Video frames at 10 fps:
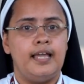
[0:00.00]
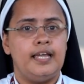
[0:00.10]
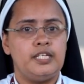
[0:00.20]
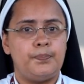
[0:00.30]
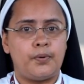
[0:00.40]

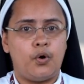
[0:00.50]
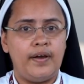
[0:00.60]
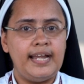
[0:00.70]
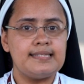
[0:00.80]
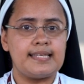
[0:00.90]
It
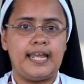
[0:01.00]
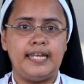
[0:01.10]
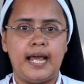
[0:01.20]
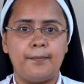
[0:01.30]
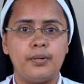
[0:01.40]
provides a
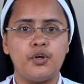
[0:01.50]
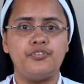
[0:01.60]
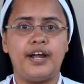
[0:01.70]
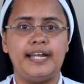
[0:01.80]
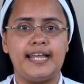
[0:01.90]
number
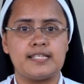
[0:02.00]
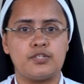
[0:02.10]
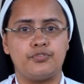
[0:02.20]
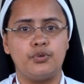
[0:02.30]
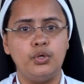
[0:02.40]
of ideas
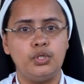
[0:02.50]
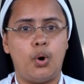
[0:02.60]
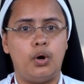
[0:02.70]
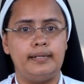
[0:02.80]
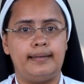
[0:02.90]
of good
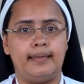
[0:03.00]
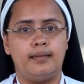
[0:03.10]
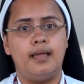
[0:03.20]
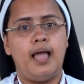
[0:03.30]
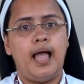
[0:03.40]
quality
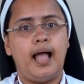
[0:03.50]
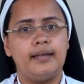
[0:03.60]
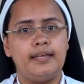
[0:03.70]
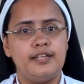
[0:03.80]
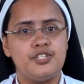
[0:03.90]

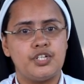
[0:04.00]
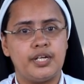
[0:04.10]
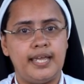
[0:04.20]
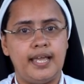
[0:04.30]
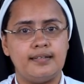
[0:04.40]
and it
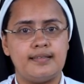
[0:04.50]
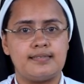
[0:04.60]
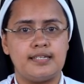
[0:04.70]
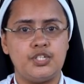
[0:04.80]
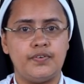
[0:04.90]
creates the
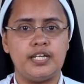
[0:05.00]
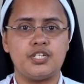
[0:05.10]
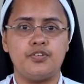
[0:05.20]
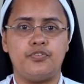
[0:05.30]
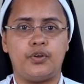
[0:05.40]

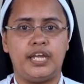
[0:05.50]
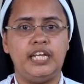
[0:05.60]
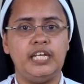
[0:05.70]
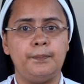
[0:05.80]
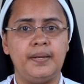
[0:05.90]
situation for
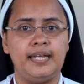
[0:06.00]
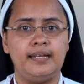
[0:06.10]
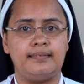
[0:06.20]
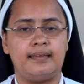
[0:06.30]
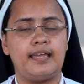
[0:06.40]

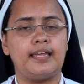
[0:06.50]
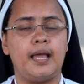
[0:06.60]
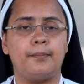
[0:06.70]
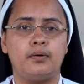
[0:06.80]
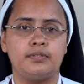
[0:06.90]
independent thinking
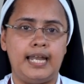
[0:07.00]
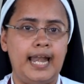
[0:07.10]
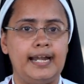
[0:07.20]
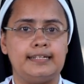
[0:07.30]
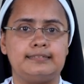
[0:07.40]
among the
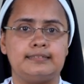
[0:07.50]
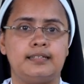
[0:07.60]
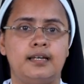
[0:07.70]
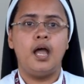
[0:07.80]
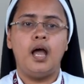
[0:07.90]
learners.
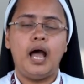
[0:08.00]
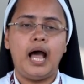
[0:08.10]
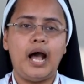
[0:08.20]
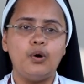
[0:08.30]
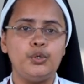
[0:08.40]

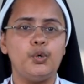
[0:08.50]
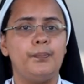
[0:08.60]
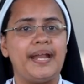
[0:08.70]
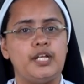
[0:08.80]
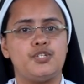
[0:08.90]
How to
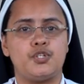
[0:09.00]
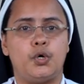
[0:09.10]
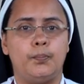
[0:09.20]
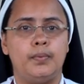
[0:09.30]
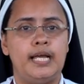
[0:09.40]

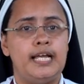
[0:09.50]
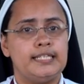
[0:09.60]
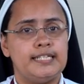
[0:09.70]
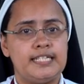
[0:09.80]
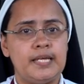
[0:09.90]
brainstorm?
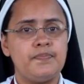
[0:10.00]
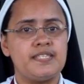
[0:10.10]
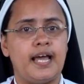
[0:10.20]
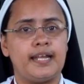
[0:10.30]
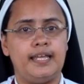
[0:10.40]
The
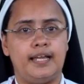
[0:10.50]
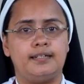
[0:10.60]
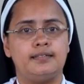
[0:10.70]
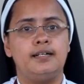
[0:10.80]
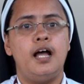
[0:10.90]
tips are here.
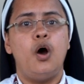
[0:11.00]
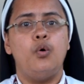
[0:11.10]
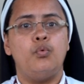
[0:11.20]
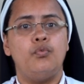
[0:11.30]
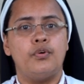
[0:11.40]

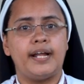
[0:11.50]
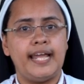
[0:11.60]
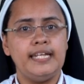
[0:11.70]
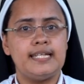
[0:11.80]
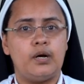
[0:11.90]

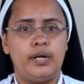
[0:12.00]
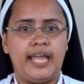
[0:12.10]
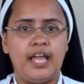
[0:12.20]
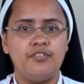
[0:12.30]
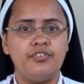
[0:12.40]
Write down
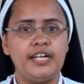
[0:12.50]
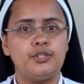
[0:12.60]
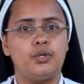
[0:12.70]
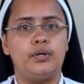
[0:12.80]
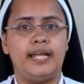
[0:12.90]
every
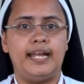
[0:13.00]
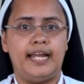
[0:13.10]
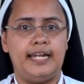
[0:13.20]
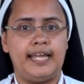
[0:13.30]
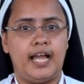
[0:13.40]
thought and
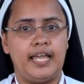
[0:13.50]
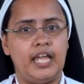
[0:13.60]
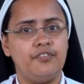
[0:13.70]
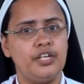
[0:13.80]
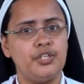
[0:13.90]
idea.
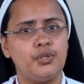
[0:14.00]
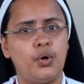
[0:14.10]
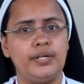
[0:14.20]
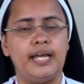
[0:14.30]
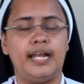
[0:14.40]
Every
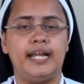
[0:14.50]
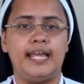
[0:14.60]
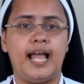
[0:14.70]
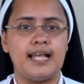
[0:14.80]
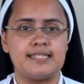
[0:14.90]
thought and
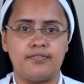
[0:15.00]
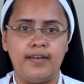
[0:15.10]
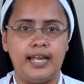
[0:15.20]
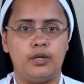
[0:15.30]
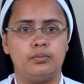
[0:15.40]
idea has a
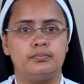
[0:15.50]
value.